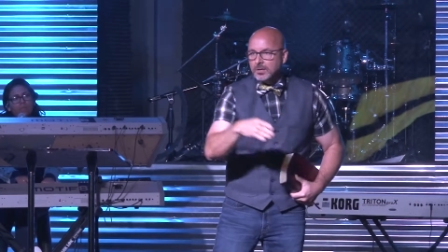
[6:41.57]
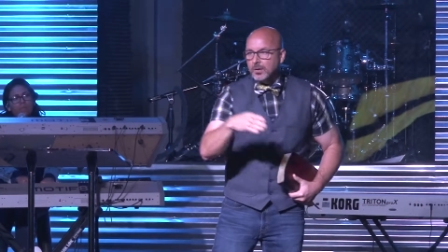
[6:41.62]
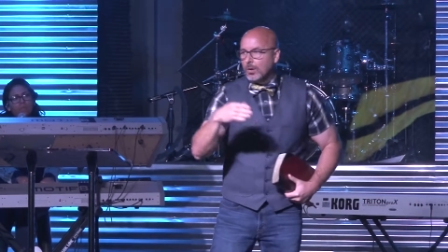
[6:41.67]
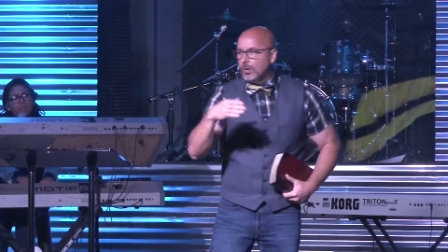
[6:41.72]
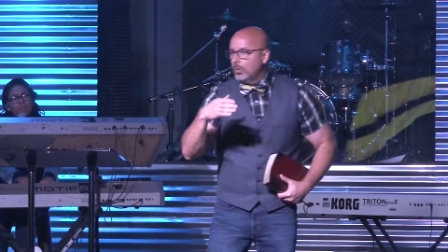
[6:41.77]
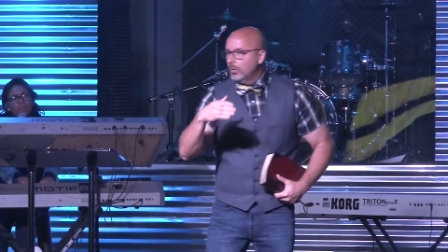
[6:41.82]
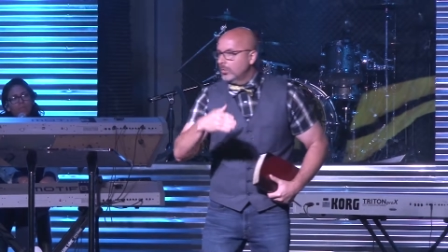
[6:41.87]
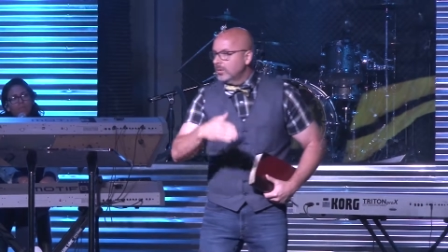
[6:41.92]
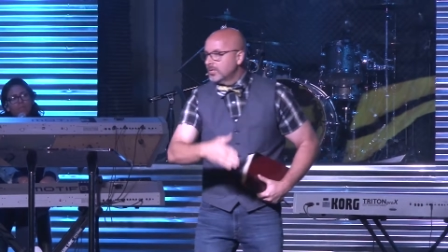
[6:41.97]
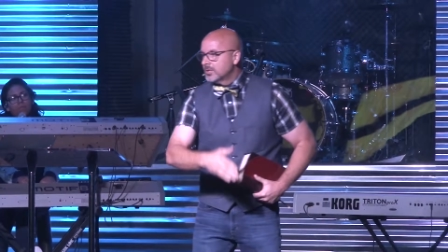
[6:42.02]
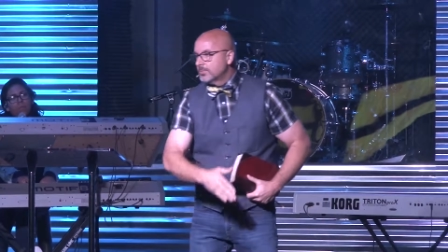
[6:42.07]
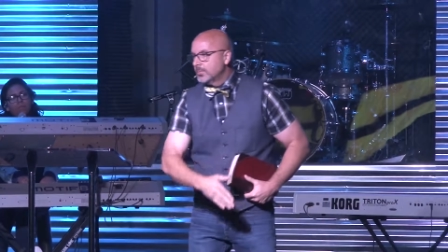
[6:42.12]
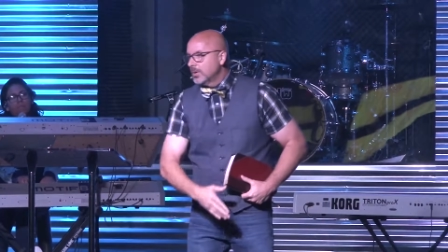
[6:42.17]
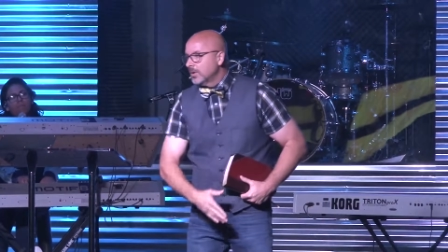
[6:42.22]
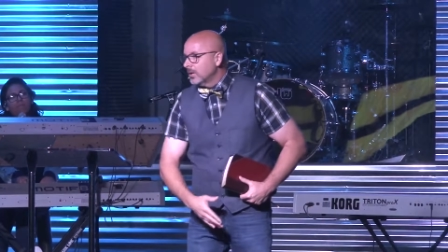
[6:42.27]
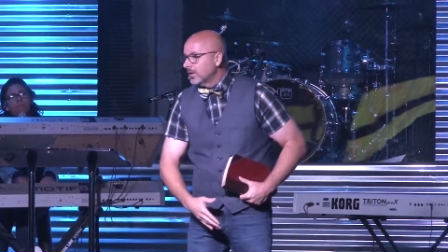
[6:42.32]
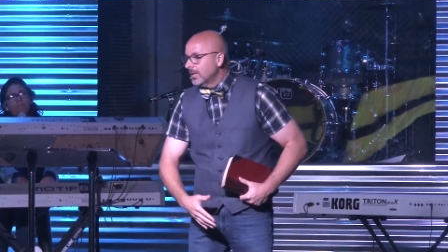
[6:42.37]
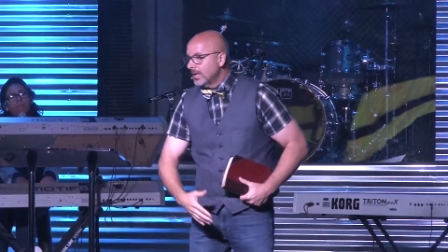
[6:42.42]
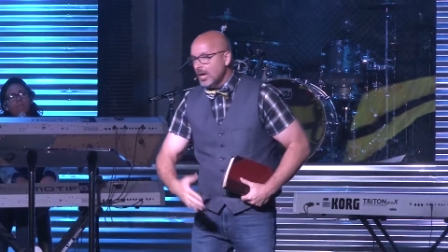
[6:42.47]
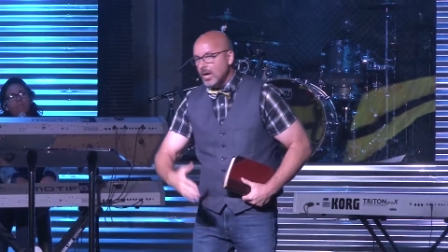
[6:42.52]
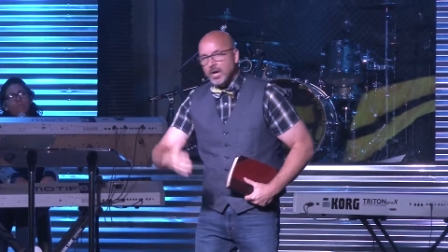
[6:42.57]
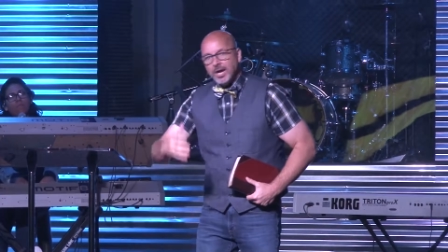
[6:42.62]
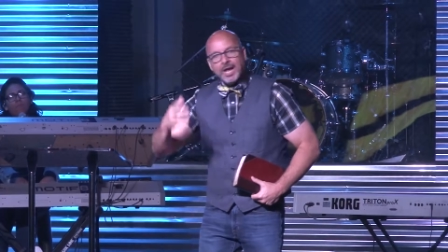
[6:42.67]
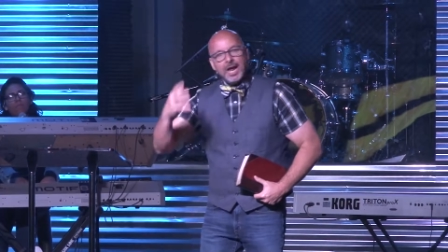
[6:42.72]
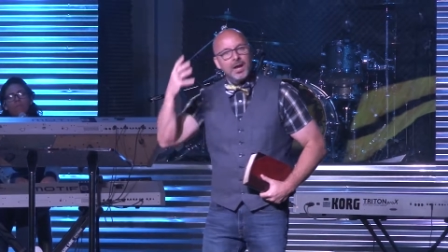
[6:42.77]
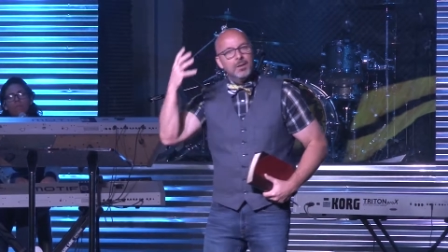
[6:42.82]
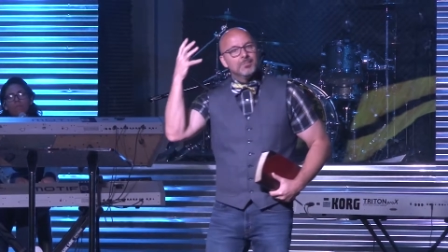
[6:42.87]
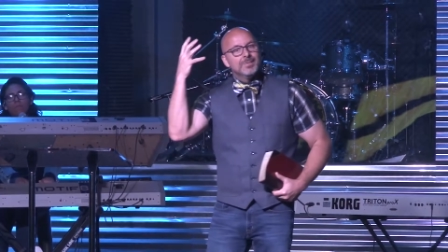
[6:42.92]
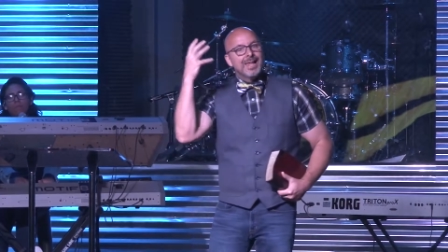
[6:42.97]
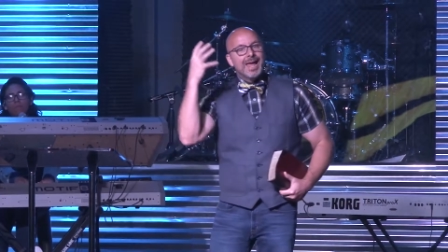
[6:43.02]
and Holy Spirit
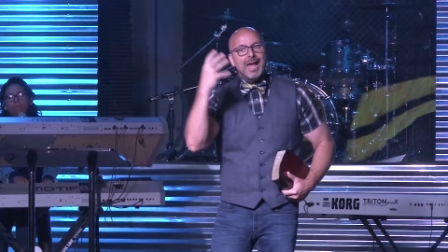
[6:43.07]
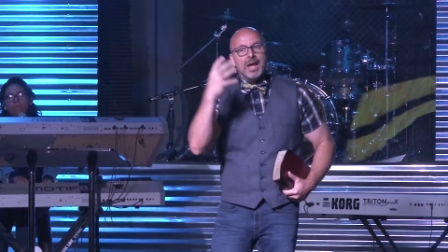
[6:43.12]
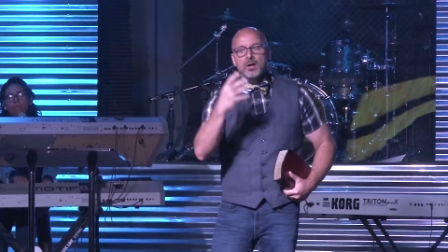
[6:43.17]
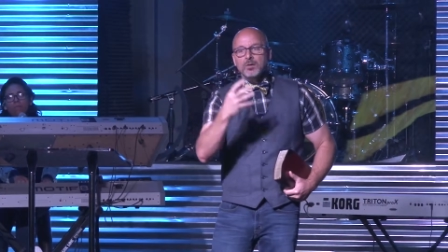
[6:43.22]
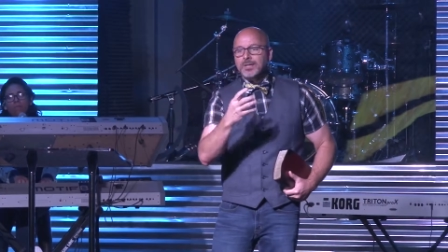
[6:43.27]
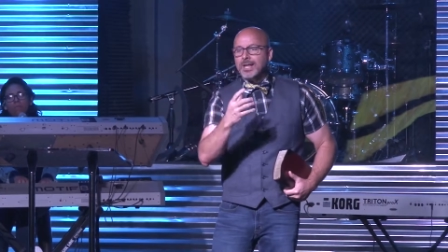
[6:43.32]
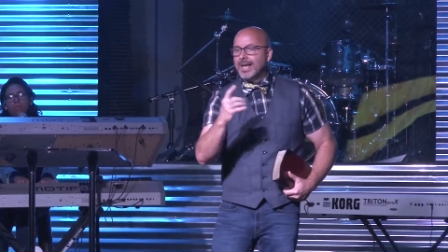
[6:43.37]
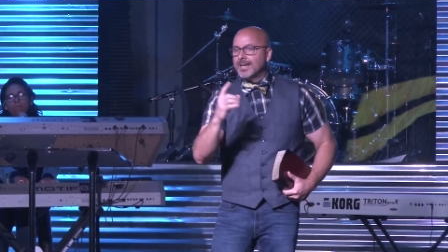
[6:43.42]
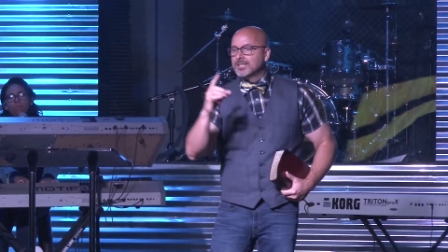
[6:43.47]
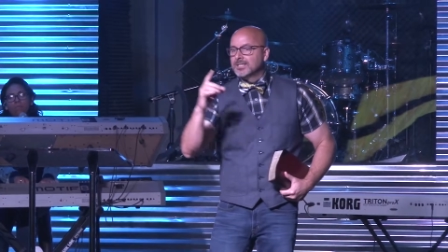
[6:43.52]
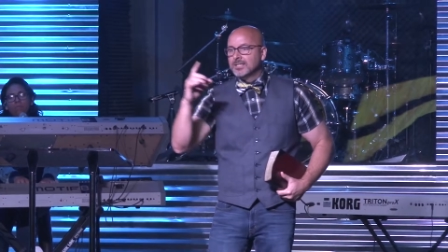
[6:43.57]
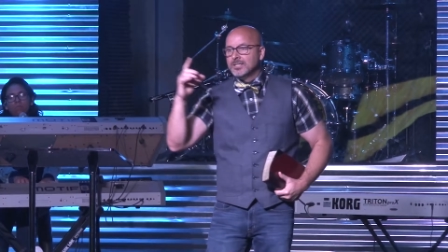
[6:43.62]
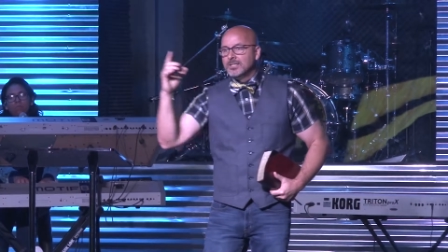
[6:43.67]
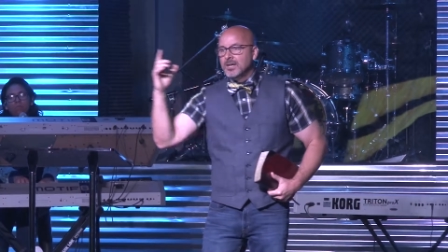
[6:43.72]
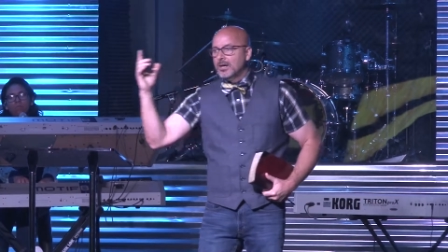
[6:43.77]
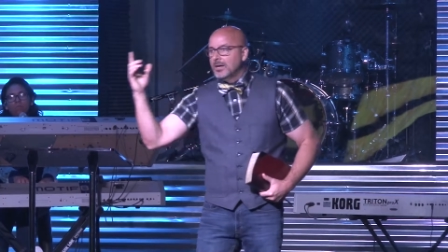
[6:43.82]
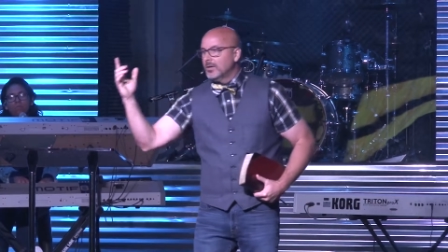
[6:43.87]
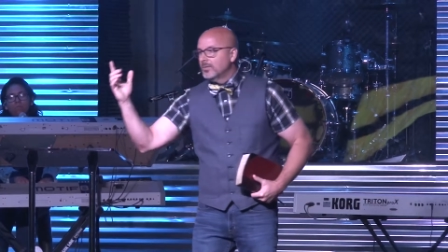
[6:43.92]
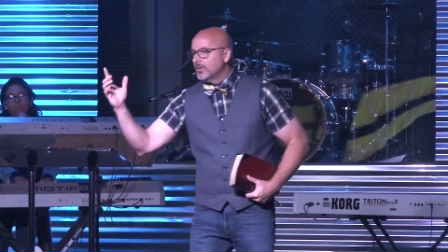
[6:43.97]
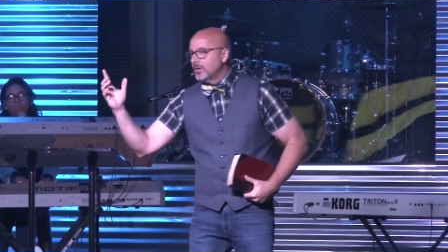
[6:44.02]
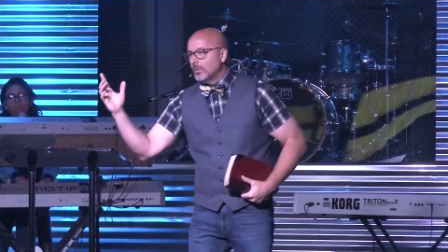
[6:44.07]
came down as a dove.